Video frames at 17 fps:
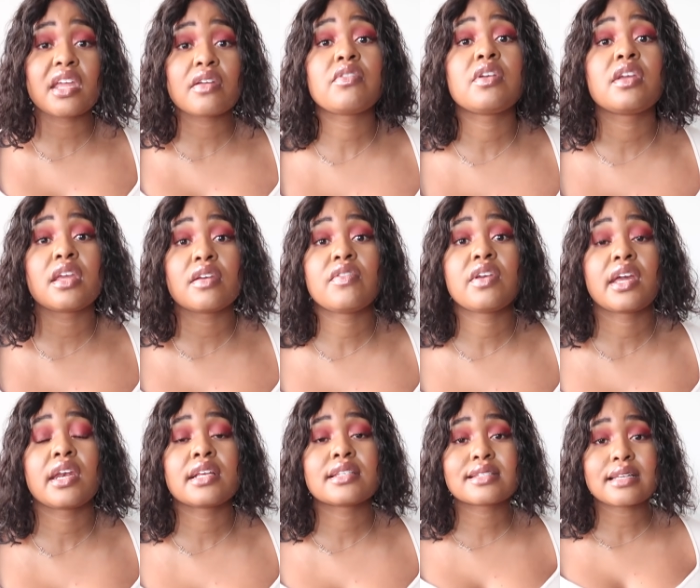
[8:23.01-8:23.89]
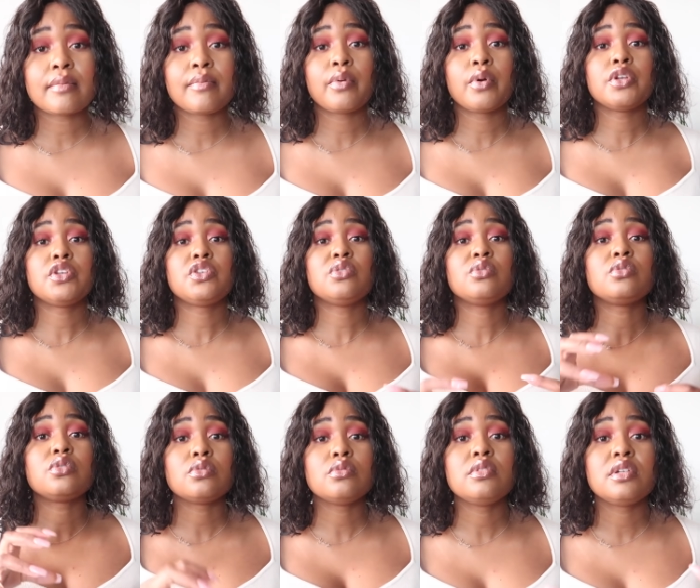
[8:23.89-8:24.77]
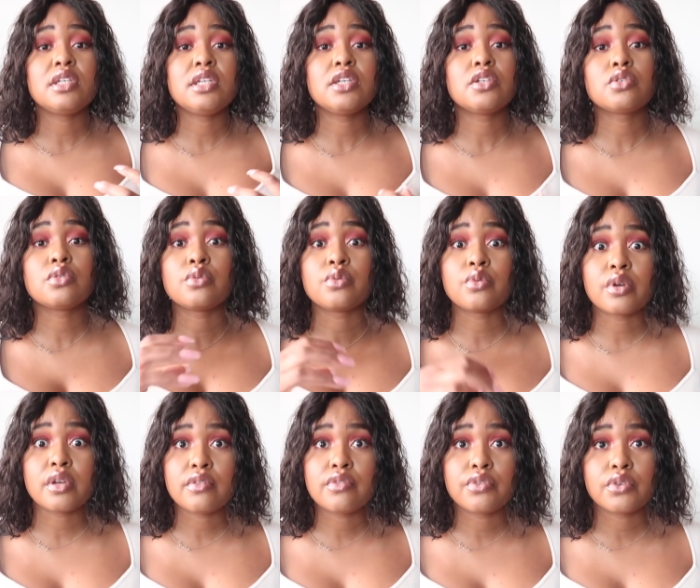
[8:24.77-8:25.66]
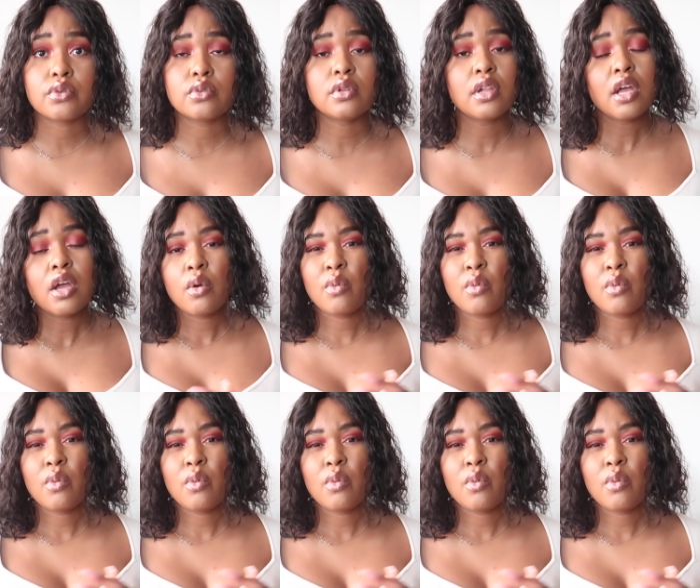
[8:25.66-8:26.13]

giving, giving, and at some point you do need to refuel,